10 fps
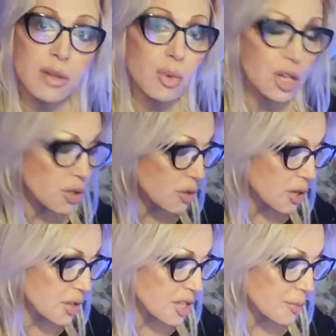And when you
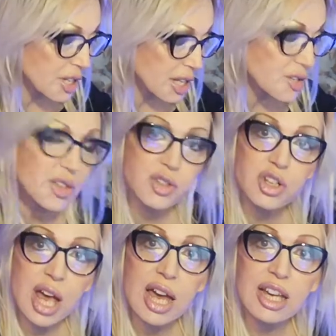know there's something there, there's a
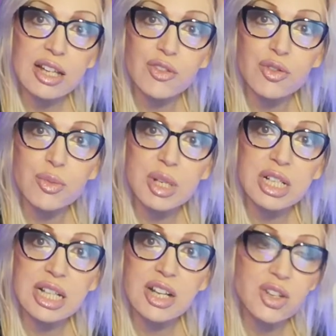chair here for me
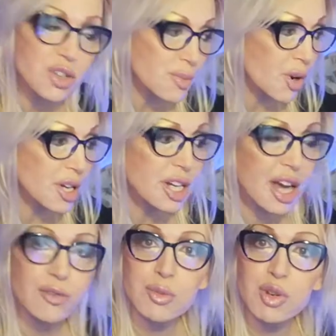today, so tomorrow I'm going
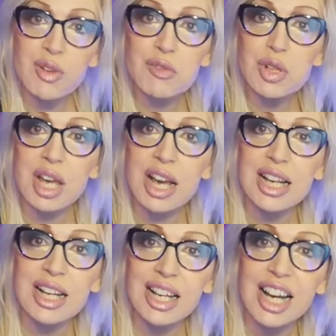to have to move everything